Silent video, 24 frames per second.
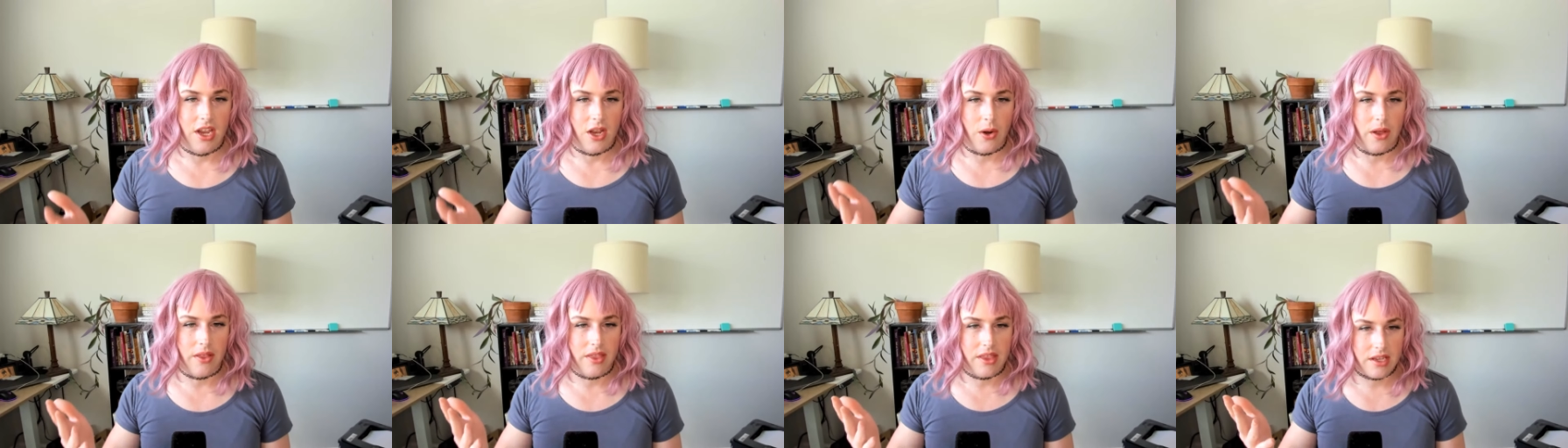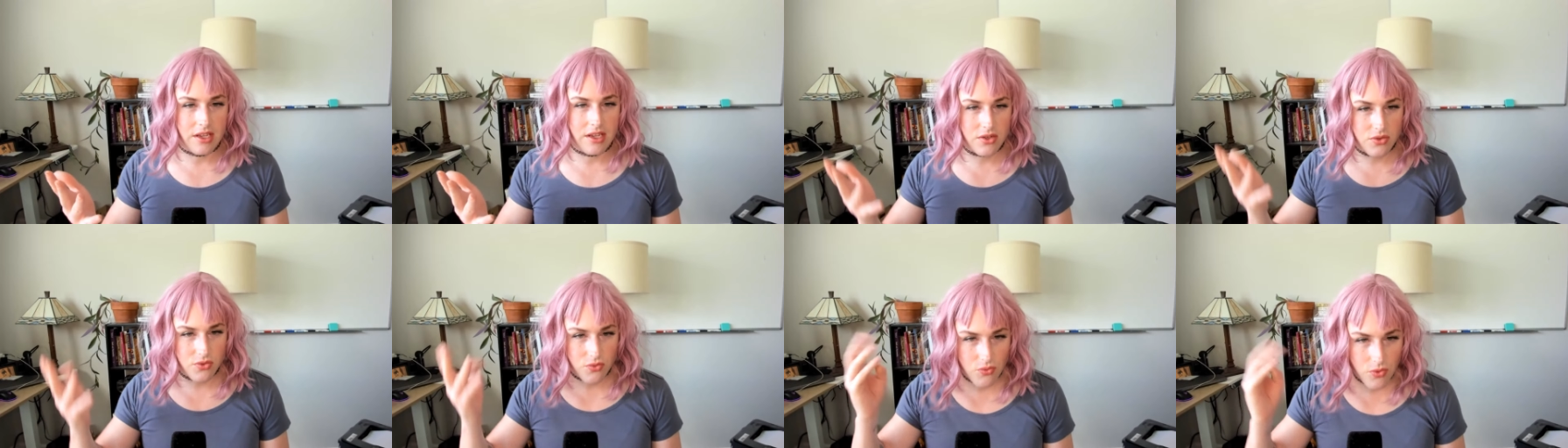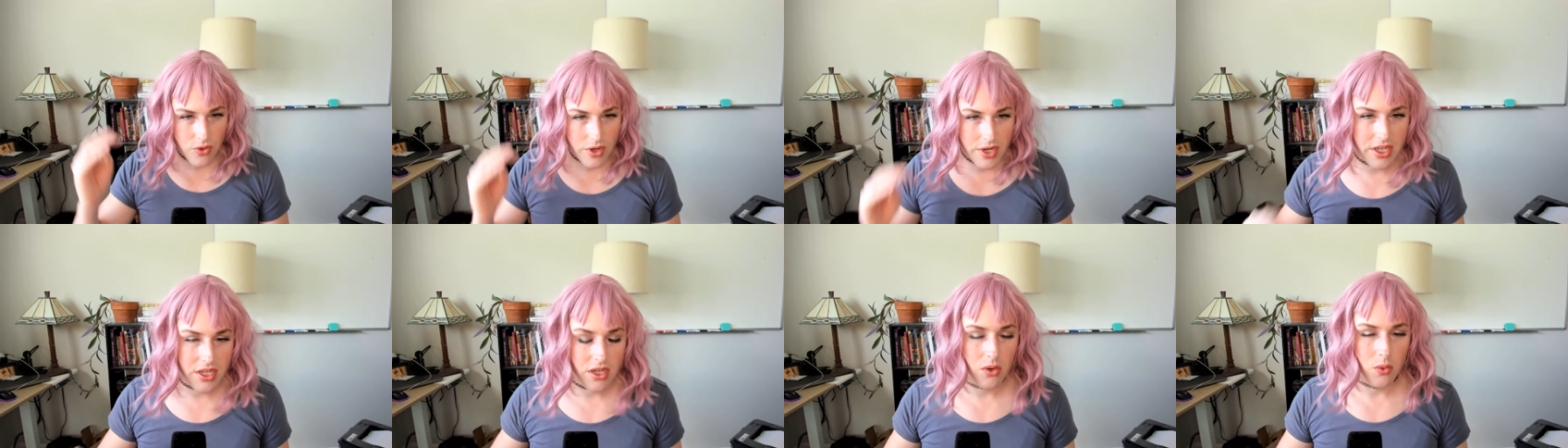I think is
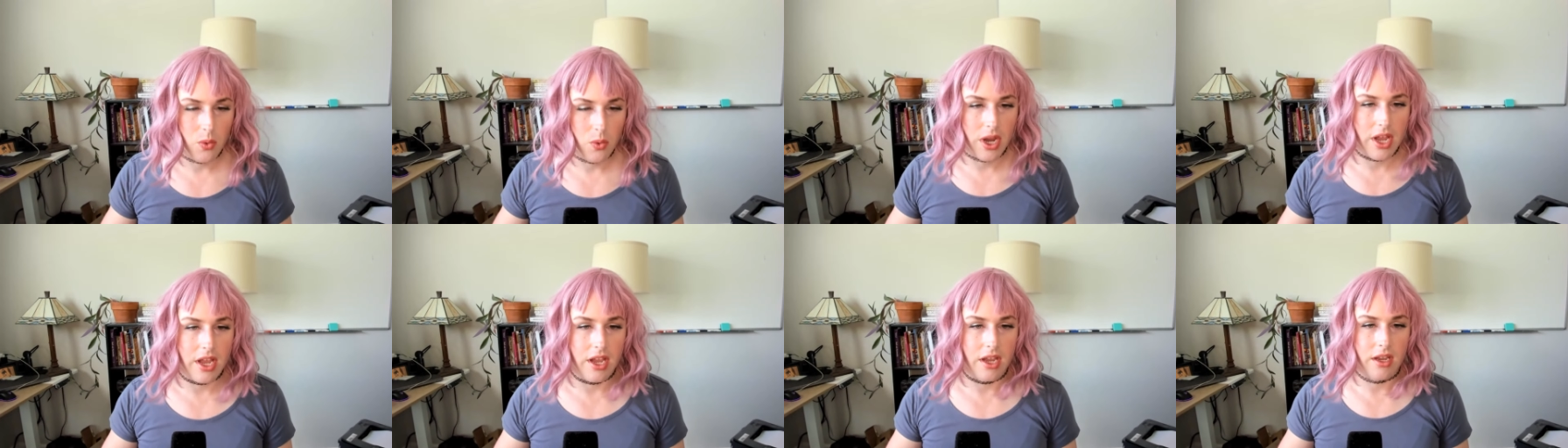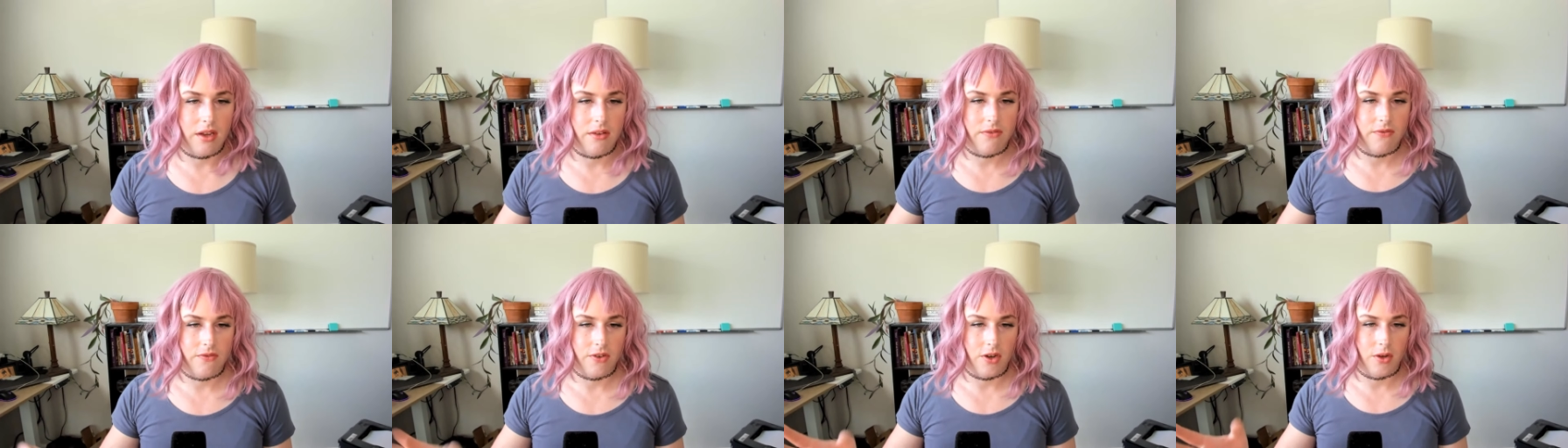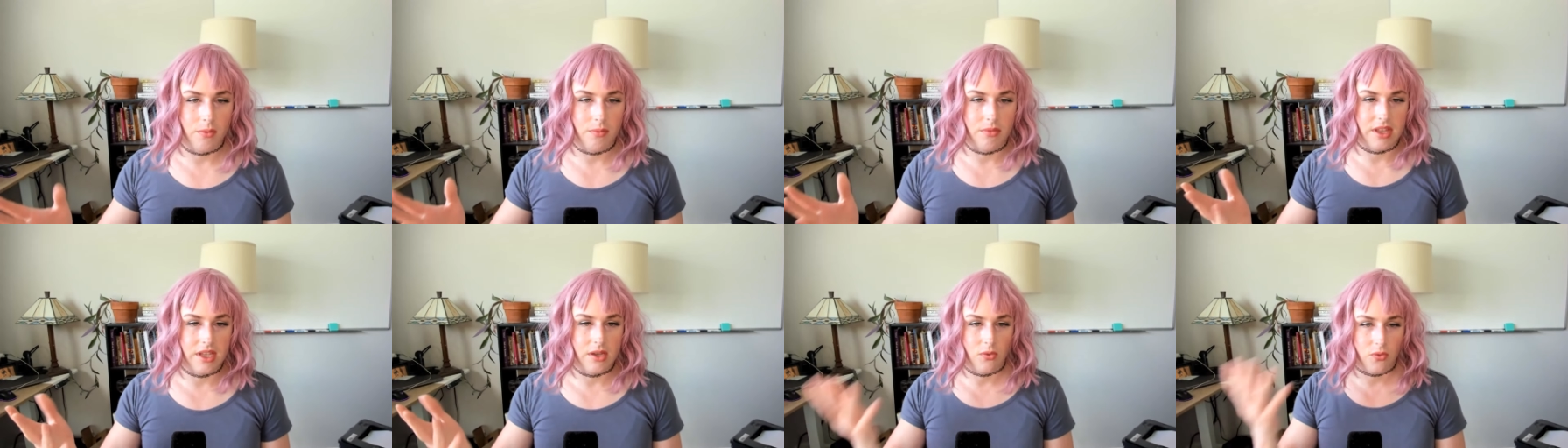running away
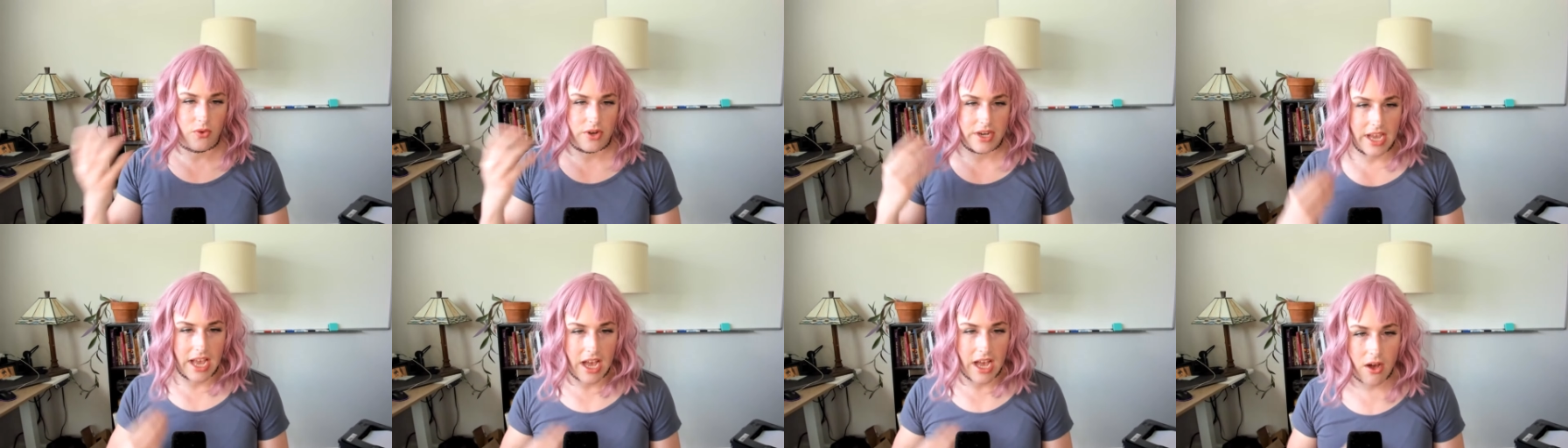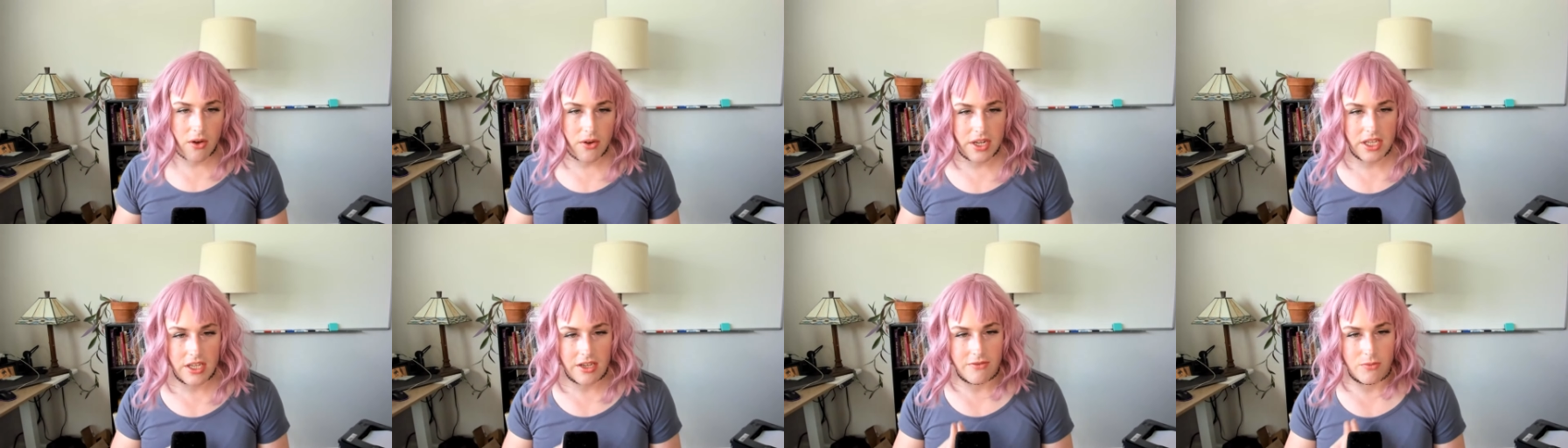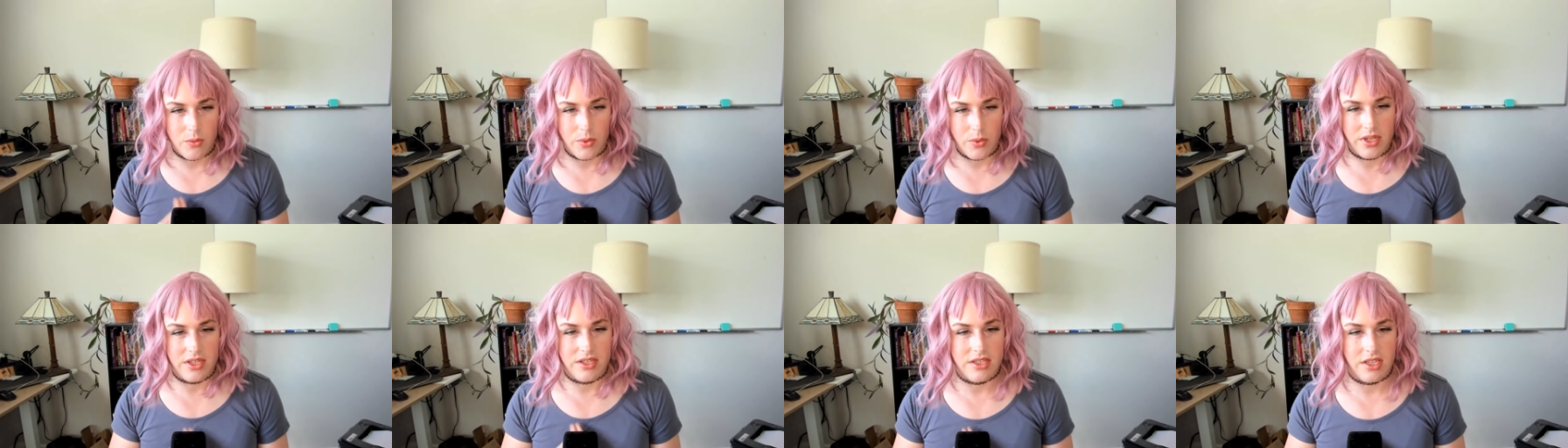from the reality
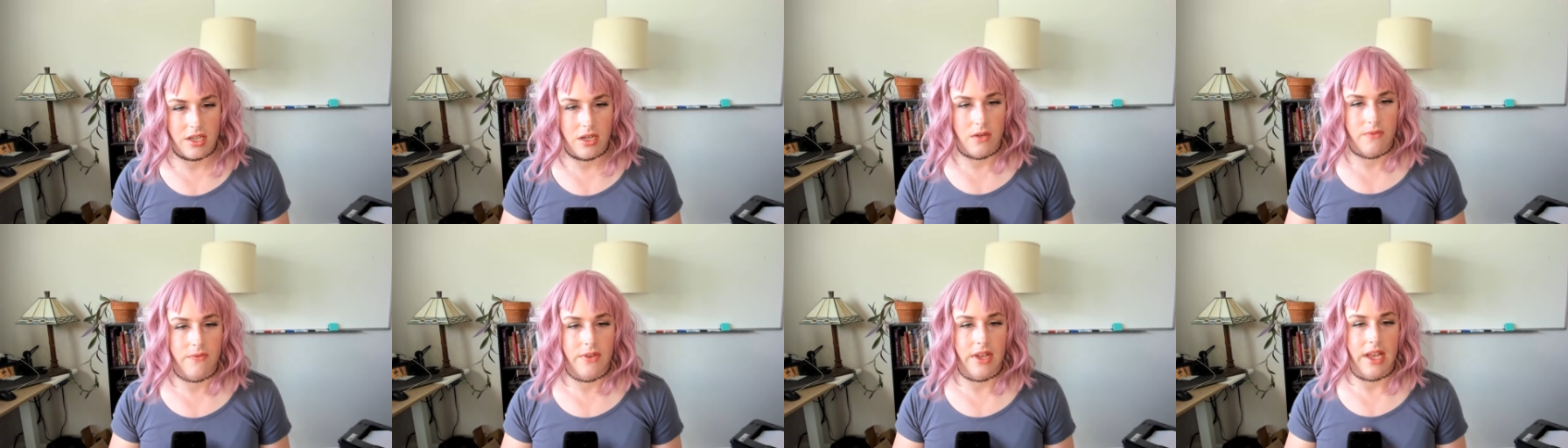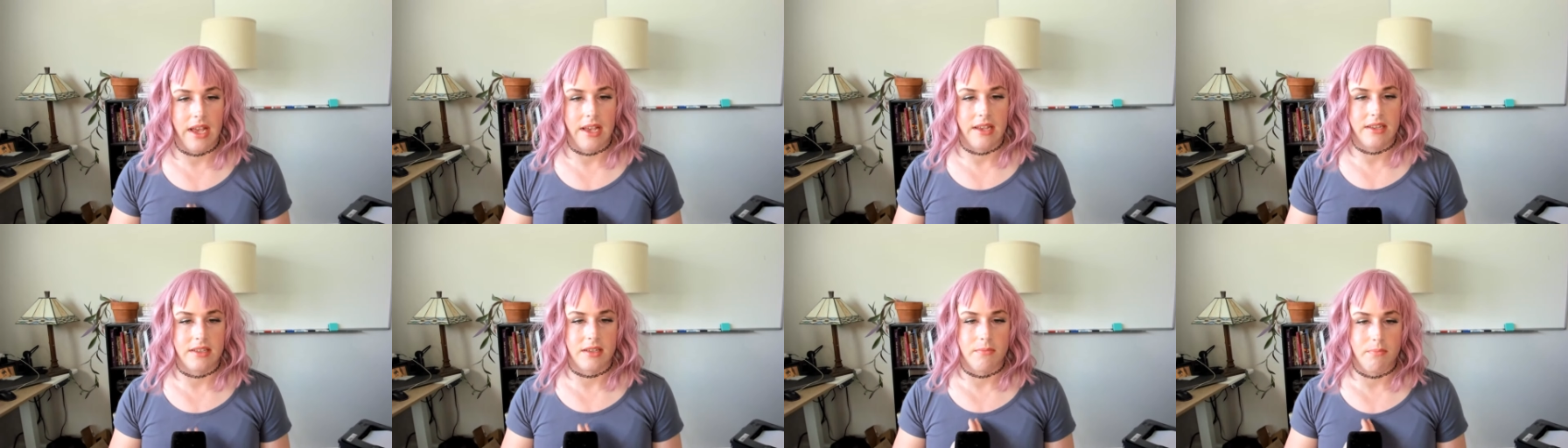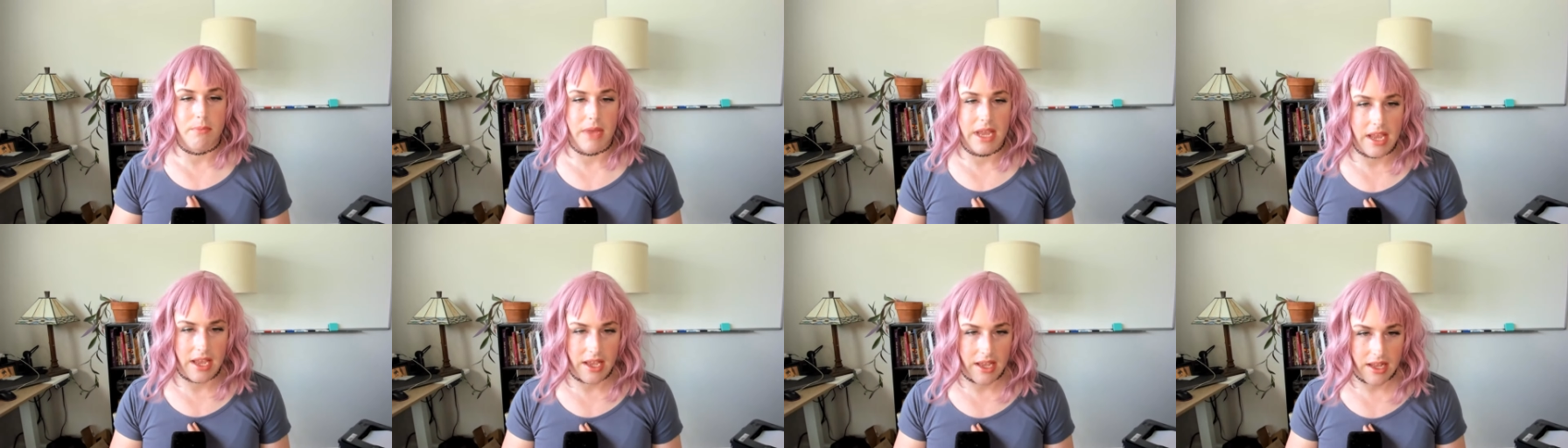of oneself as a
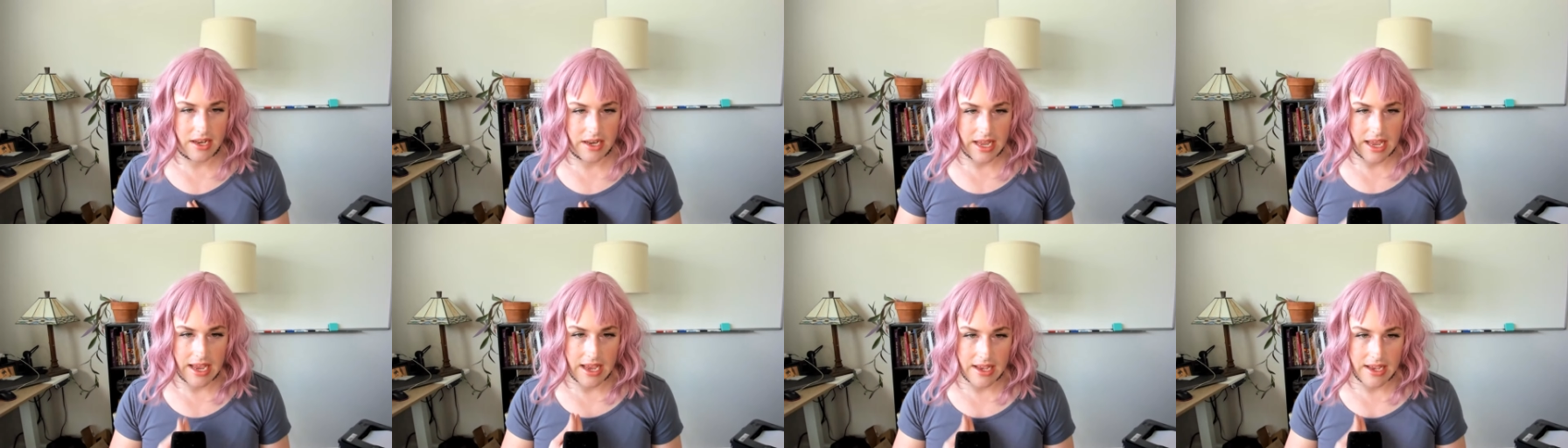man,